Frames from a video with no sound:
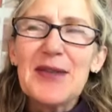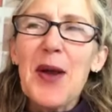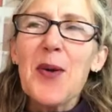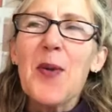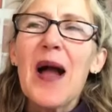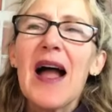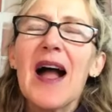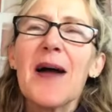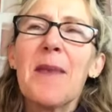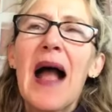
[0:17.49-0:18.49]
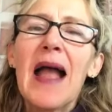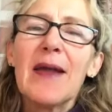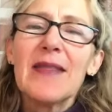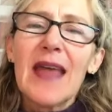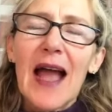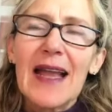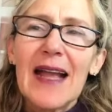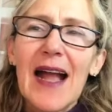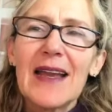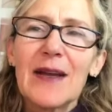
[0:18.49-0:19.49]
So
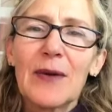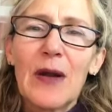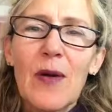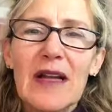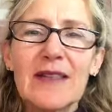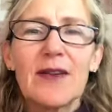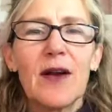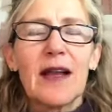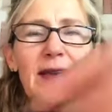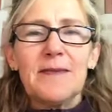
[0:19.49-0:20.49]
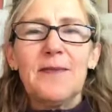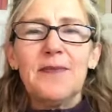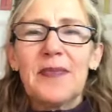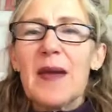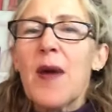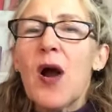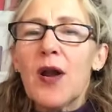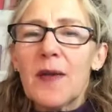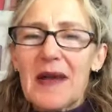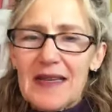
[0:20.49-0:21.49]
I got a request on, I'm
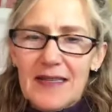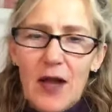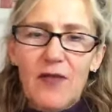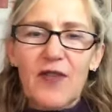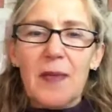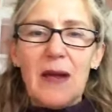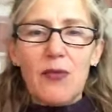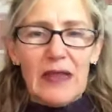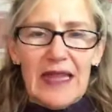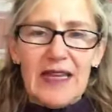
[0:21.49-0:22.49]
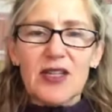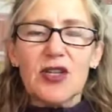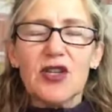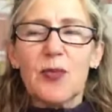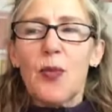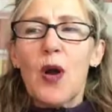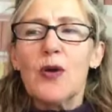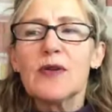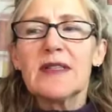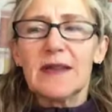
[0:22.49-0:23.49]
hard on myself for my relationship
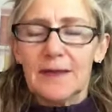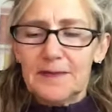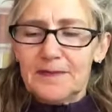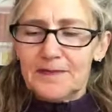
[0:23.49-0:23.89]
woes.